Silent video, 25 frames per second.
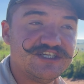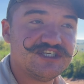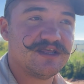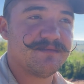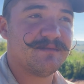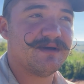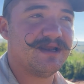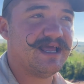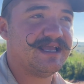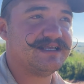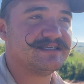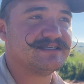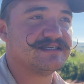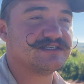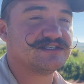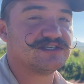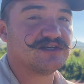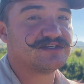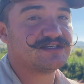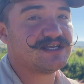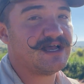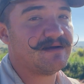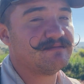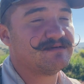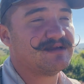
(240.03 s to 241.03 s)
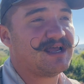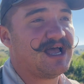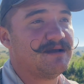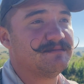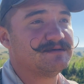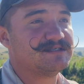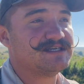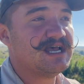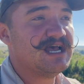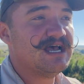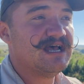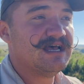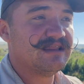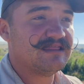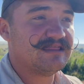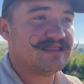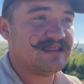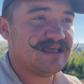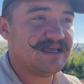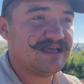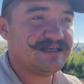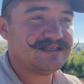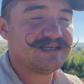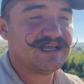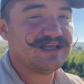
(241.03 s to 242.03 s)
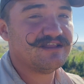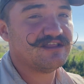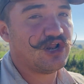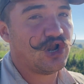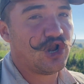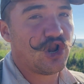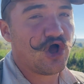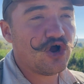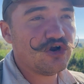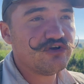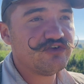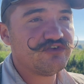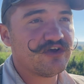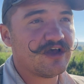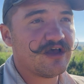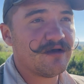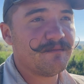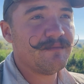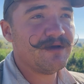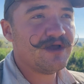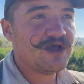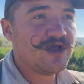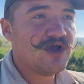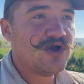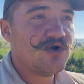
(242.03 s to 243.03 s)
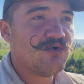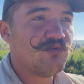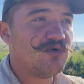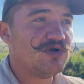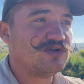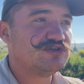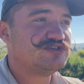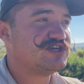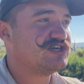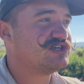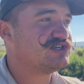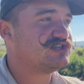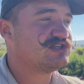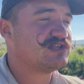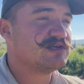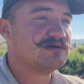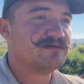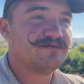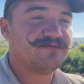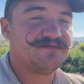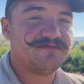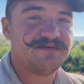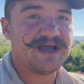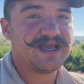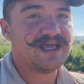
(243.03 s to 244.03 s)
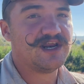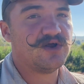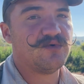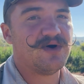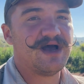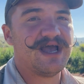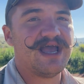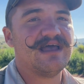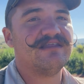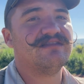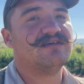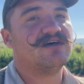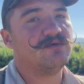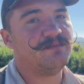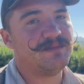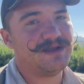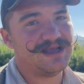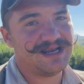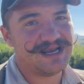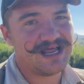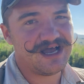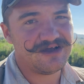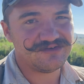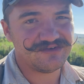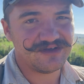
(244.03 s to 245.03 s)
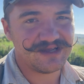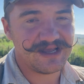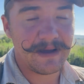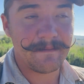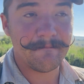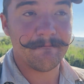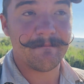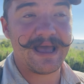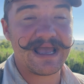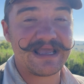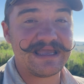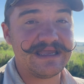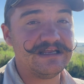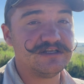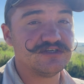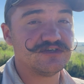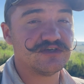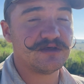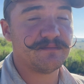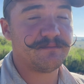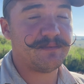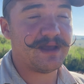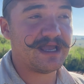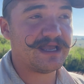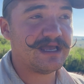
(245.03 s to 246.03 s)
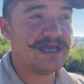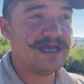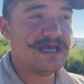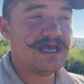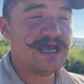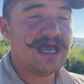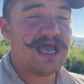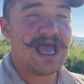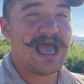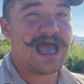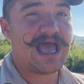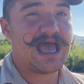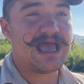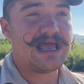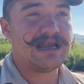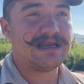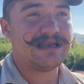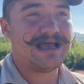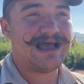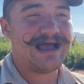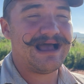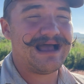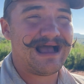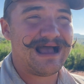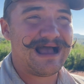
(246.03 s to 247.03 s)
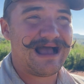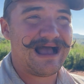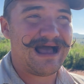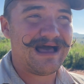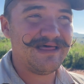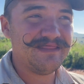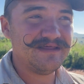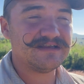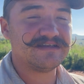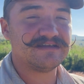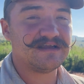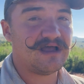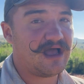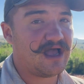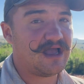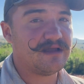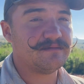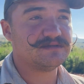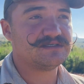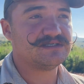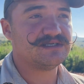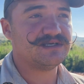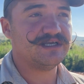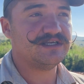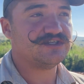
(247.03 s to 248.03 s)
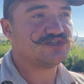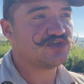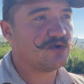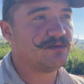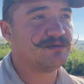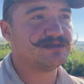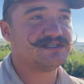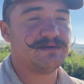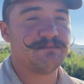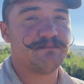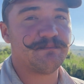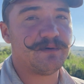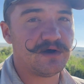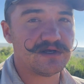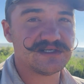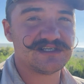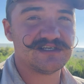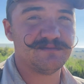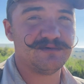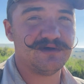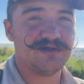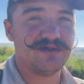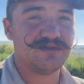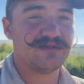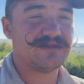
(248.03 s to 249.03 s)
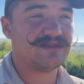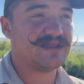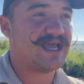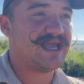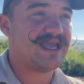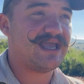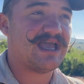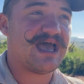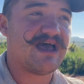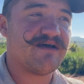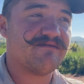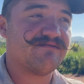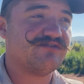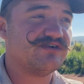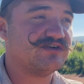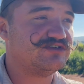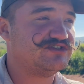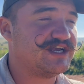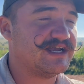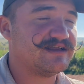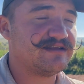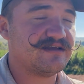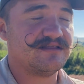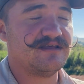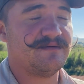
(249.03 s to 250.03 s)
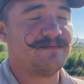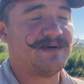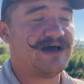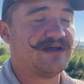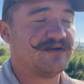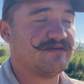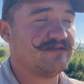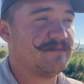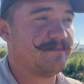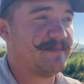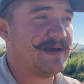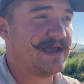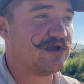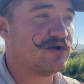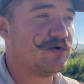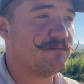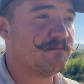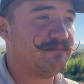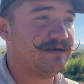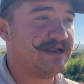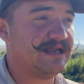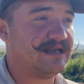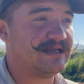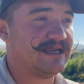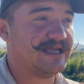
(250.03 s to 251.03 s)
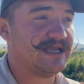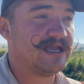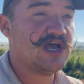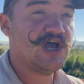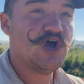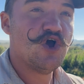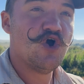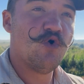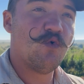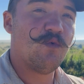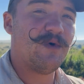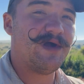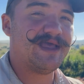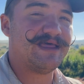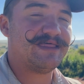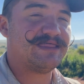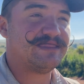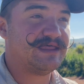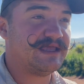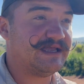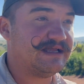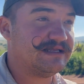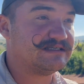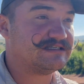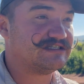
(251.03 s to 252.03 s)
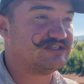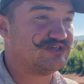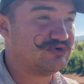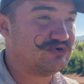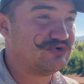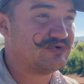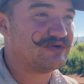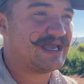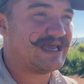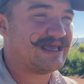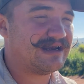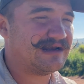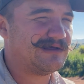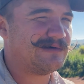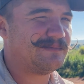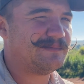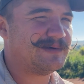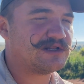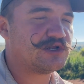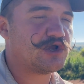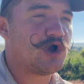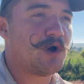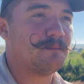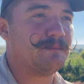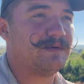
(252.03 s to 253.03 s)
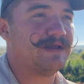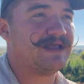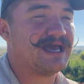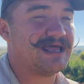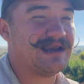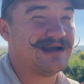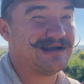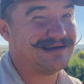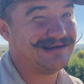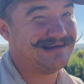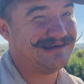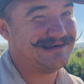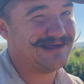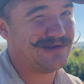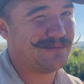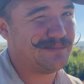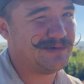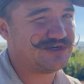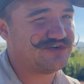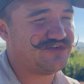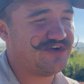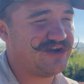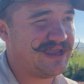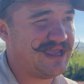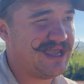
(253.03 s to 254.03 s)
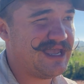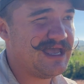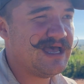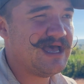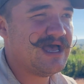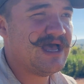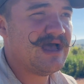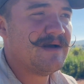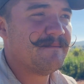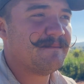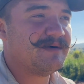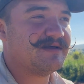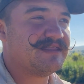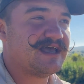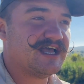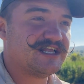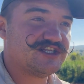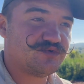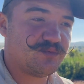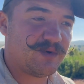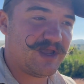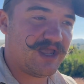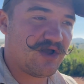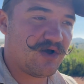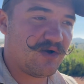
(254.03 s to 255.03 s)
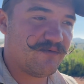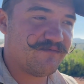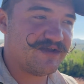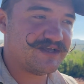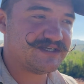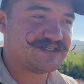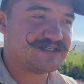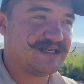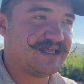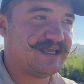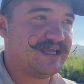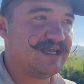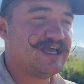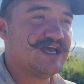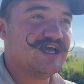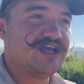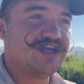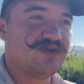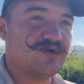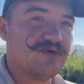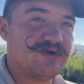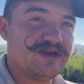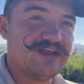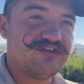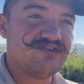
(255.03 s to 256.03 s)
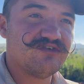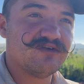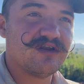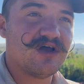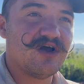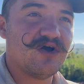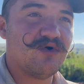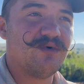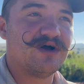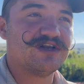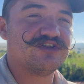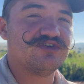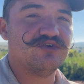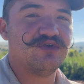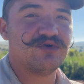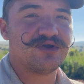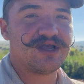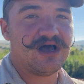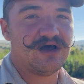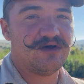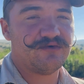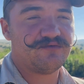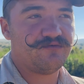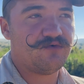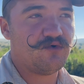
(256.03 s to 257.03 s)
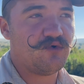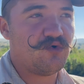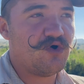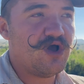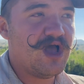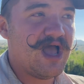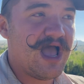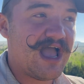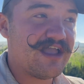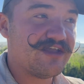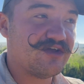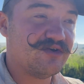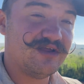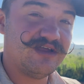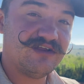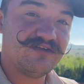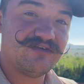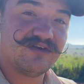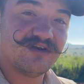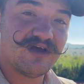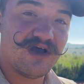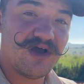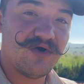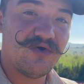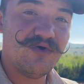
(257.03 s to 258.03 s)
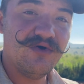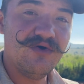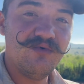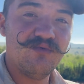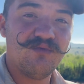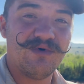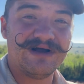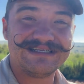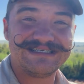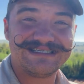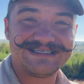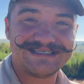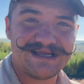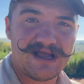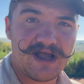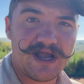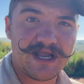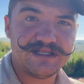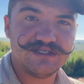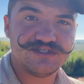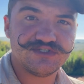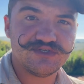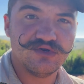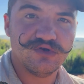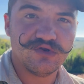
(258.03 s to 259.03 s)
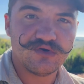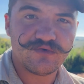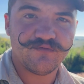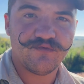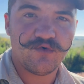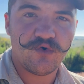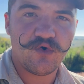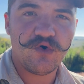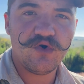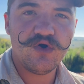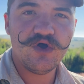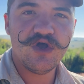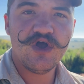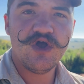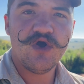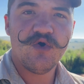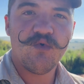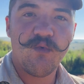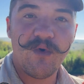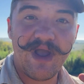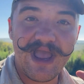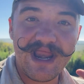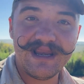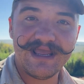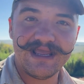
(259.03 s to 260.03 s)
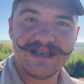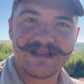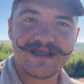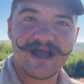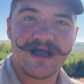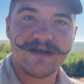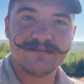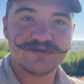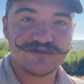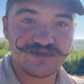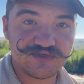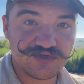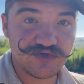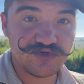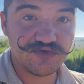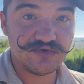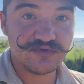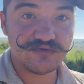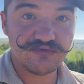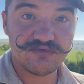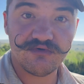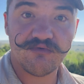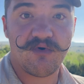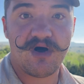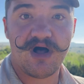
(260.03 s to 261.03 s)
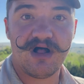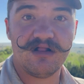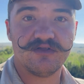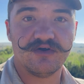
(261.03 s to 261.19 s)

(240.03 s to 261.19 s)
them a lesson. So sometimes these in the long term will just fade away and they'll be allowed to come back into the pack, and other times, it's almost impossible. They have rejected them out of the pack completely, where things do get a little bit complicated and a little bit tricky. But that's where, obviously, you need to know what to look out for, and you need to know what signs to look for when it comes to the wild